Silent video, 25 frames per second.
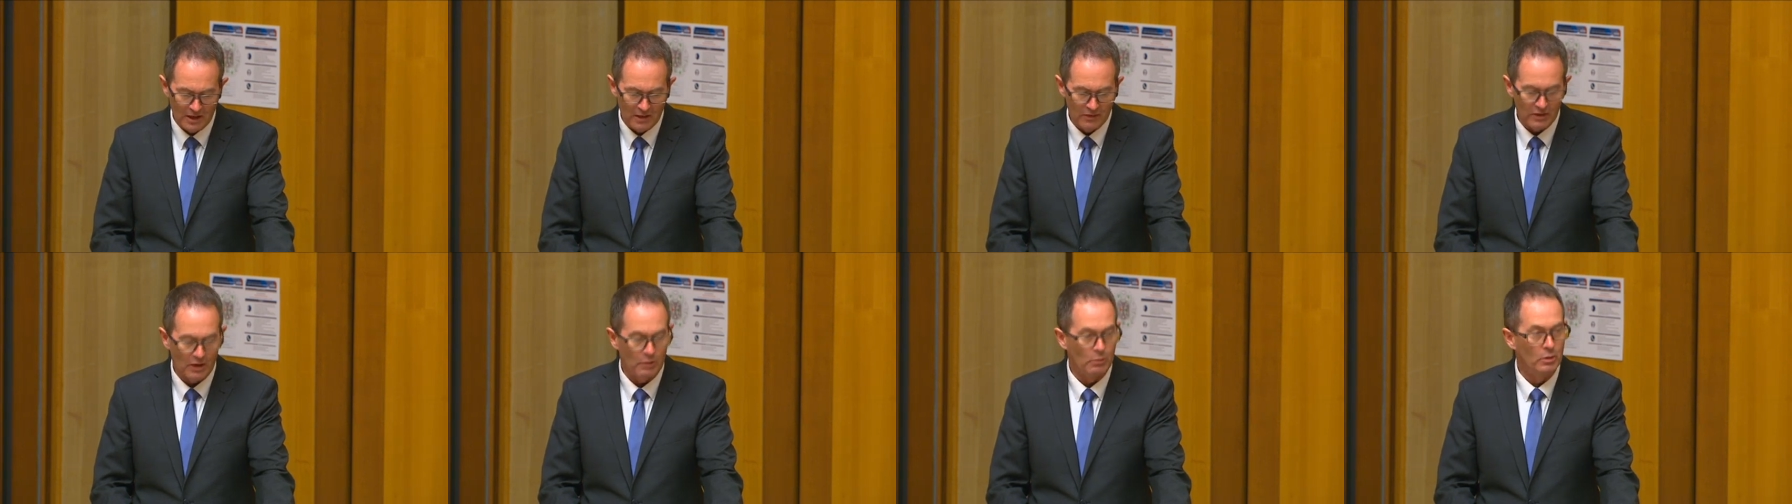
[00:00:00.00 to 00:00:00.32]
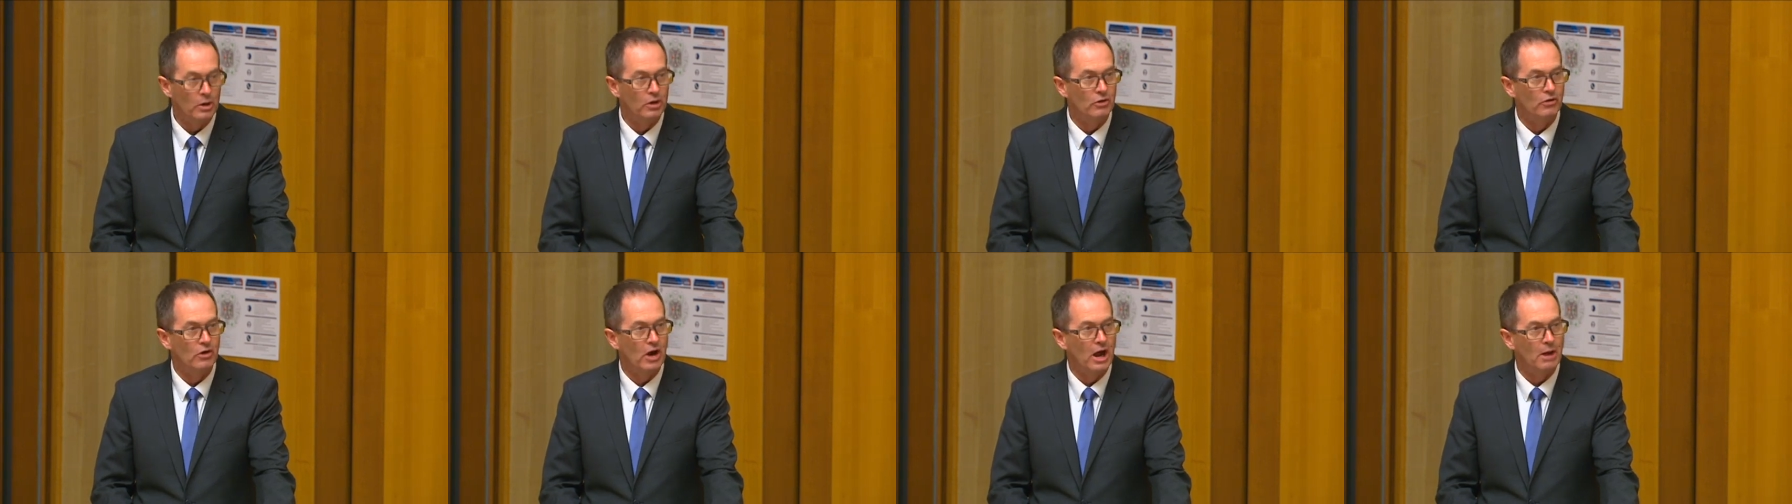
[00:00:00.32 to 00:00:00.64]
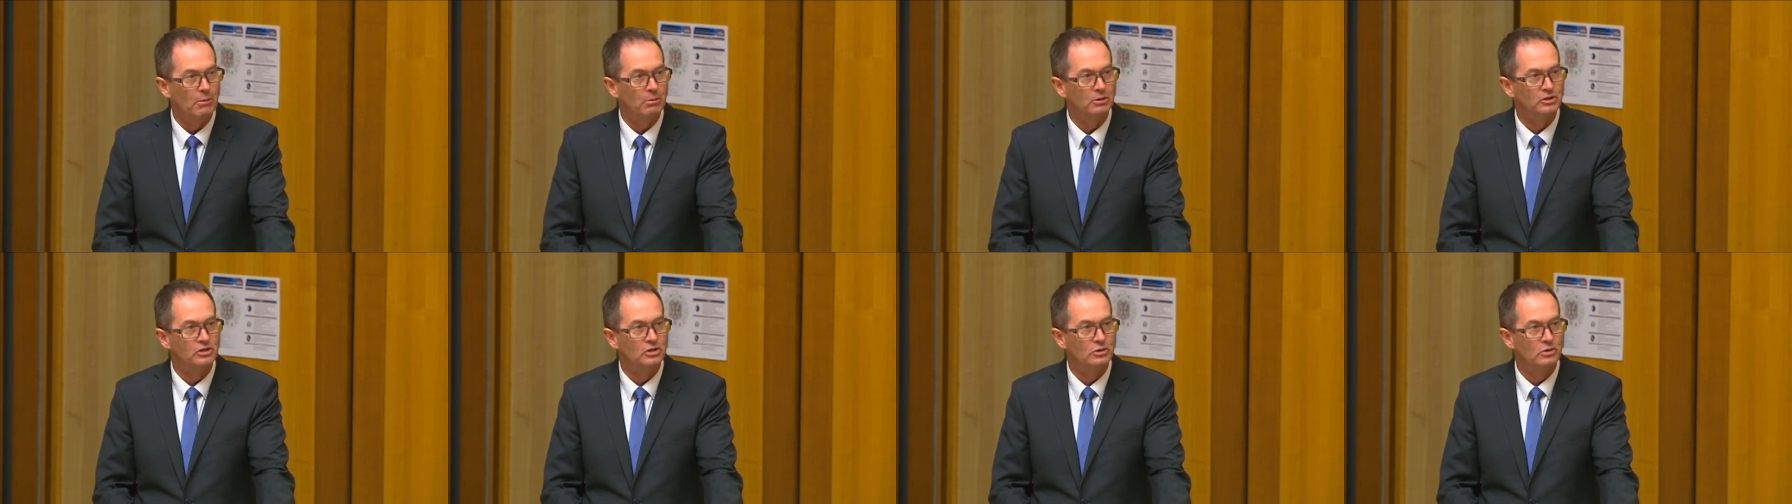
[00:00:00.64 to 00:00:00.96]
that we were
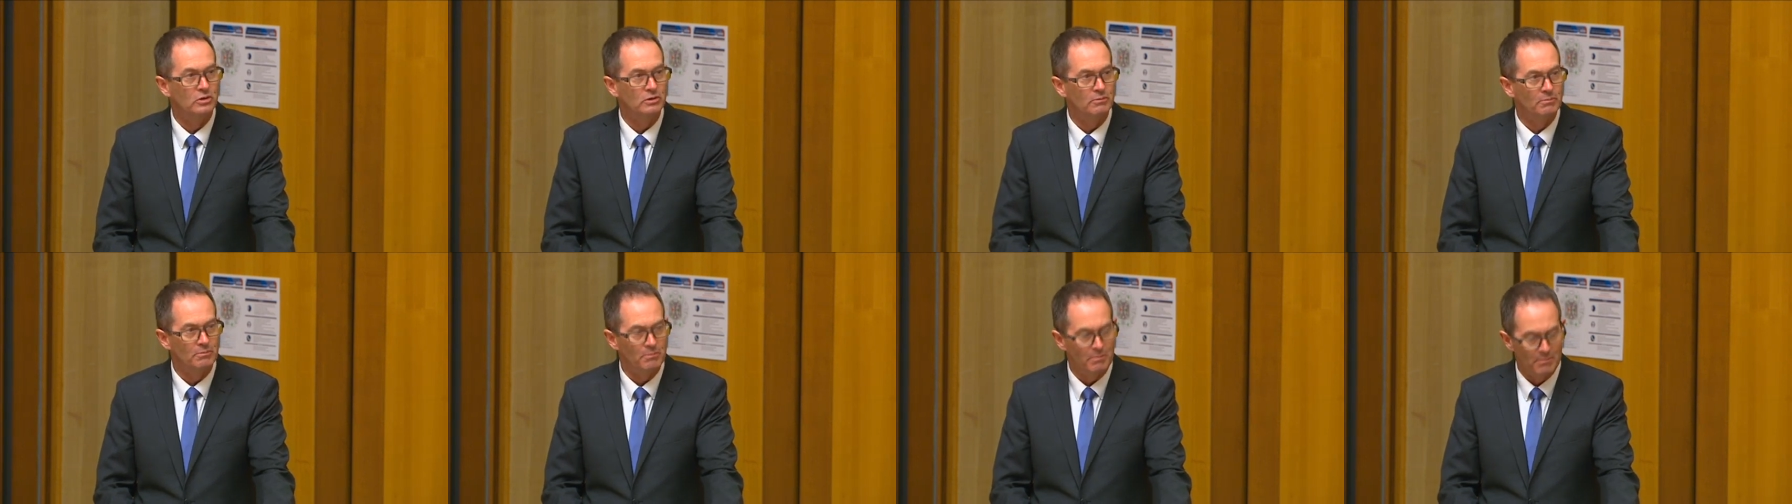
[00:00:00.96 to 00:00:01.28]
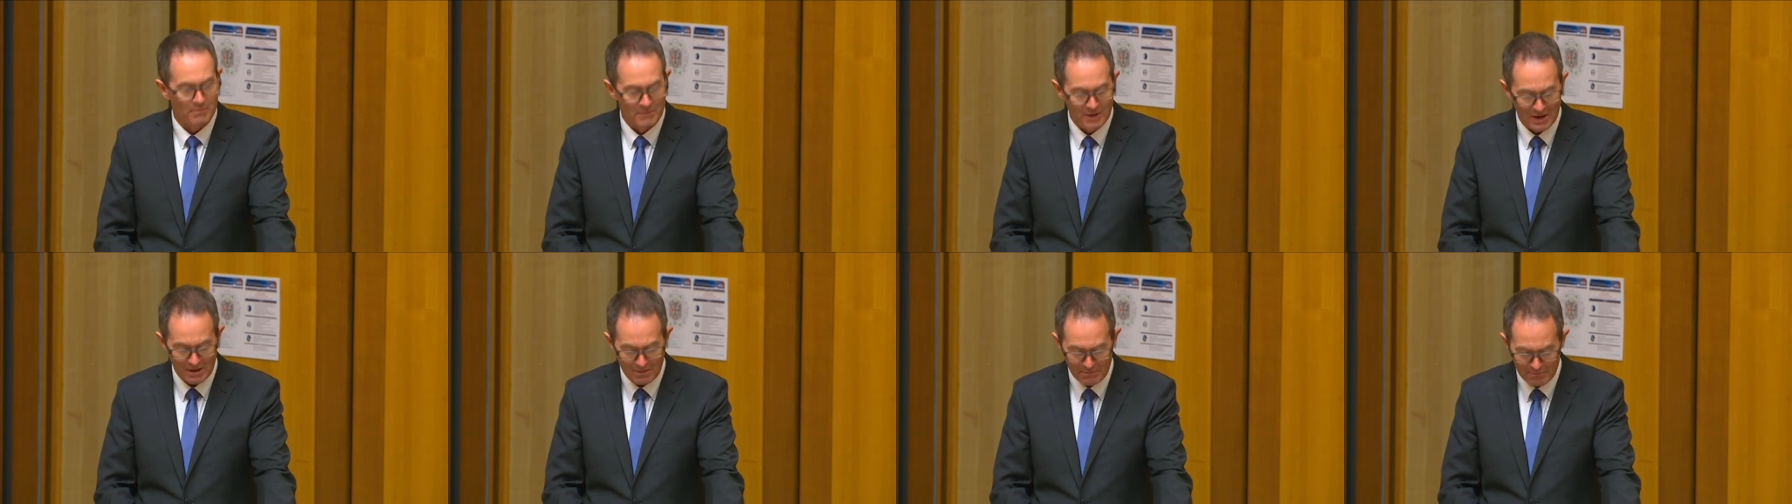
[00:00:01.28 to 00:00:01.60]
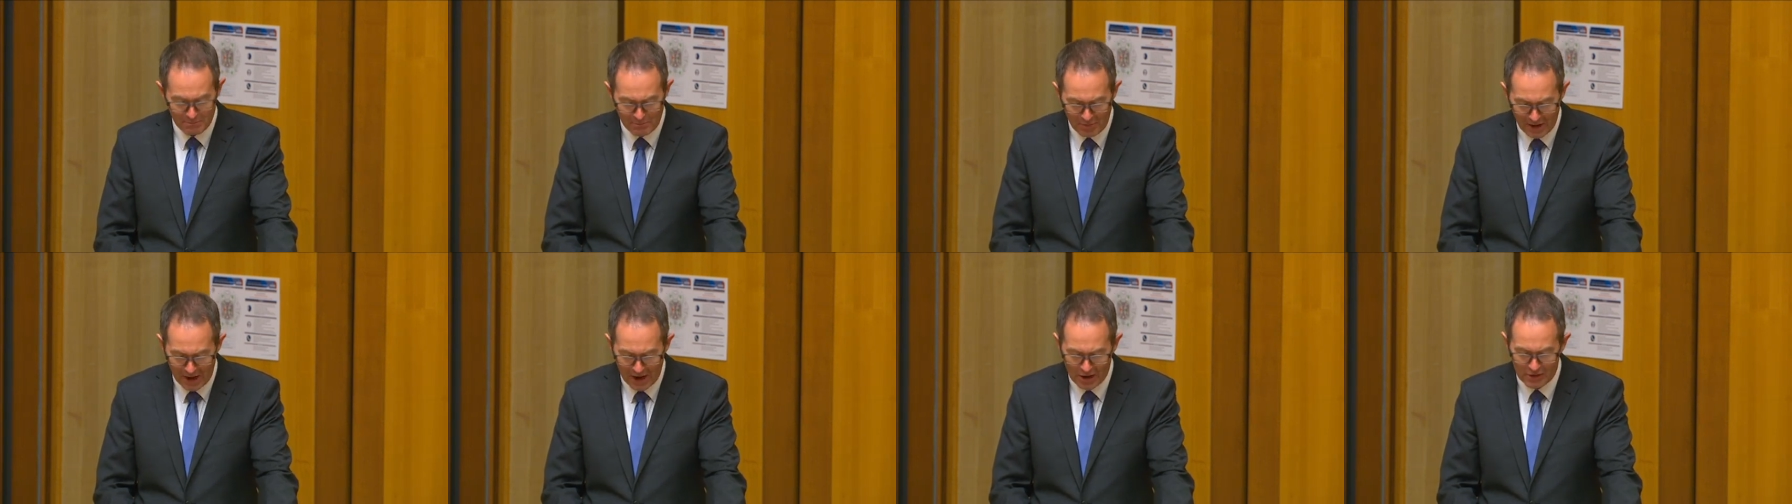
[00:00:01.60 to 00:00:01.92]
able to
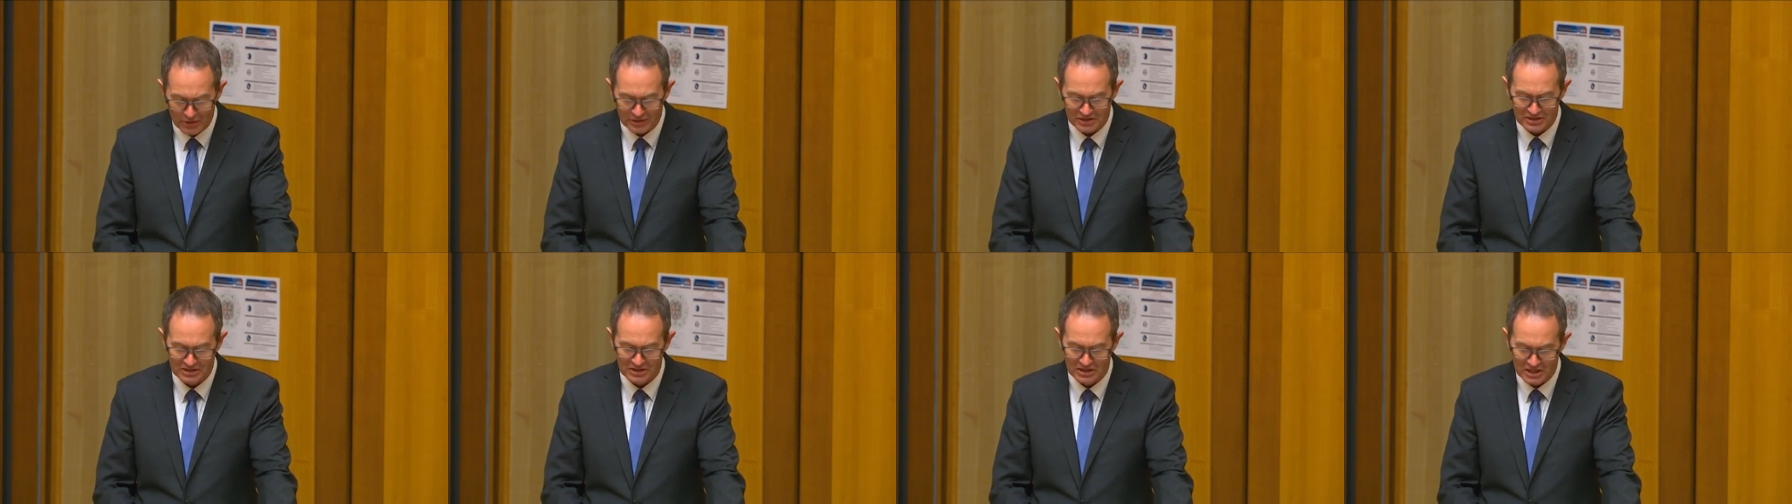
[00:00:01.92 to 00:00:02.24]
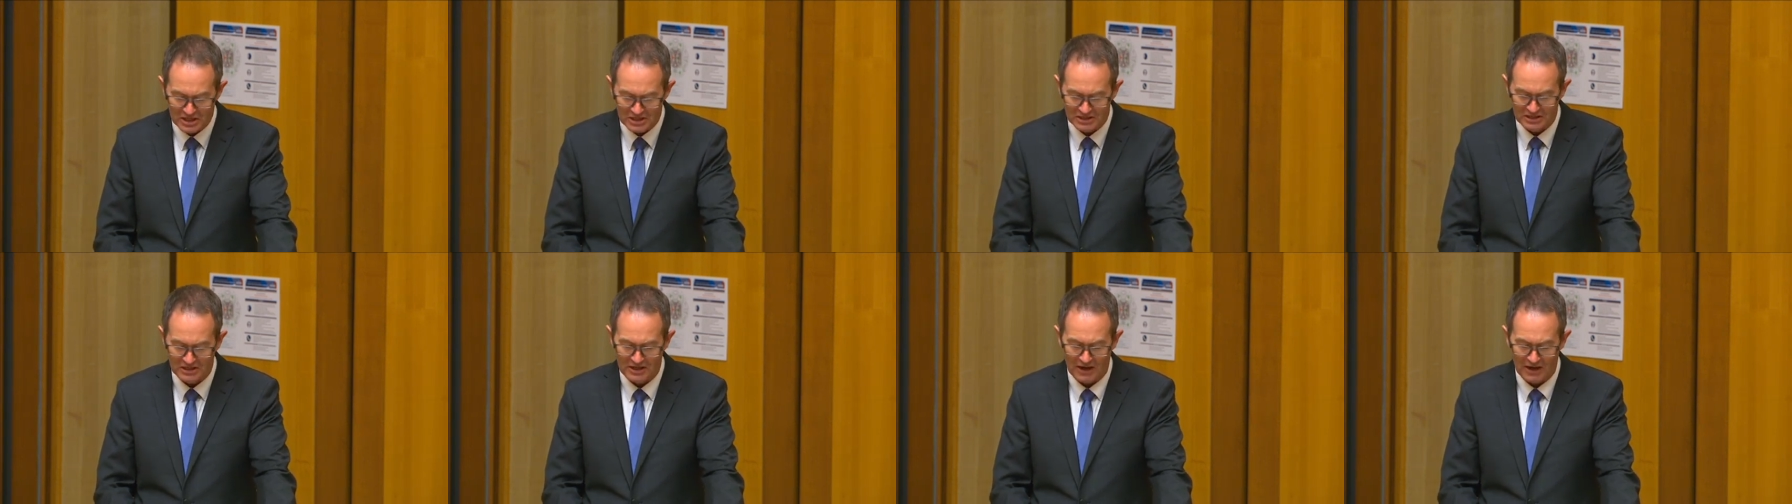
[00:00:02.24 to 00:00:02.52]
embarrass this